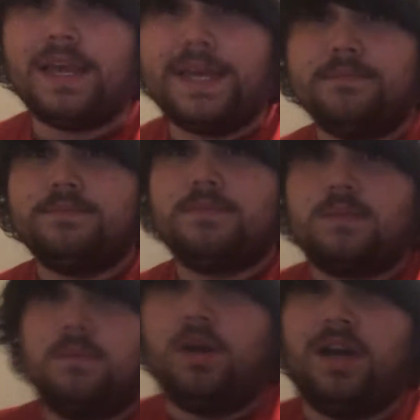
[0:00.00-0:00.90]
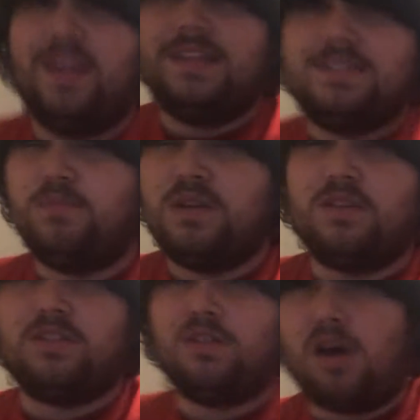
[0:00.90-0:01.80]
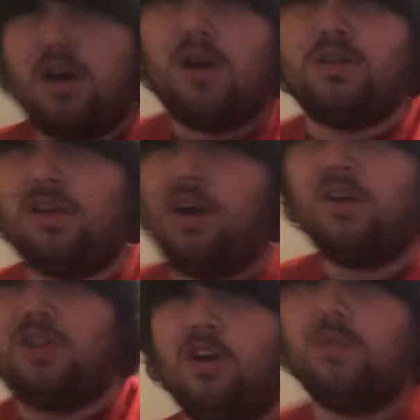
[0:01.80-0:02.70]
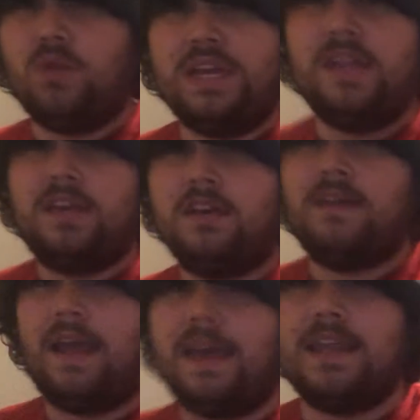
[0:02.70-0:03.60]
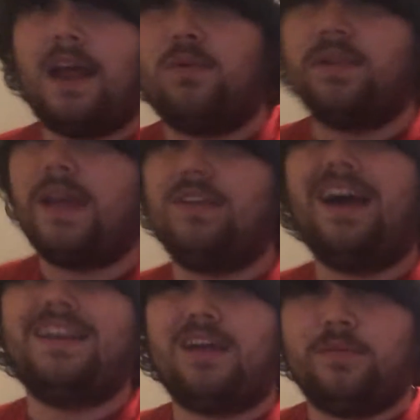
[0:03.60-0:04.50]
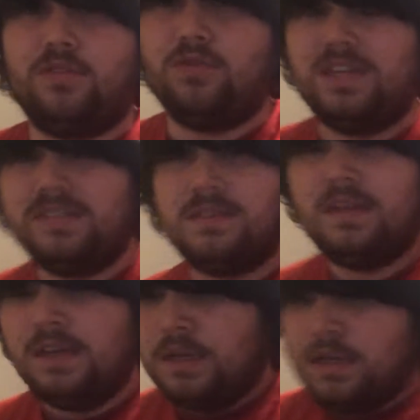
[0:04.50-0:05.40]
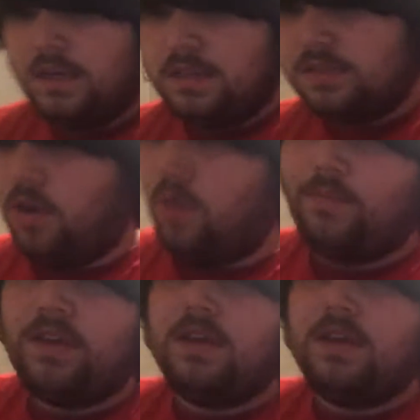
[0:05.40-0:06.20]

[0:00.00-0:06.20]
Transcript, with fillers: late, but it's been a long, long, long week, and I really have not had time to do this. So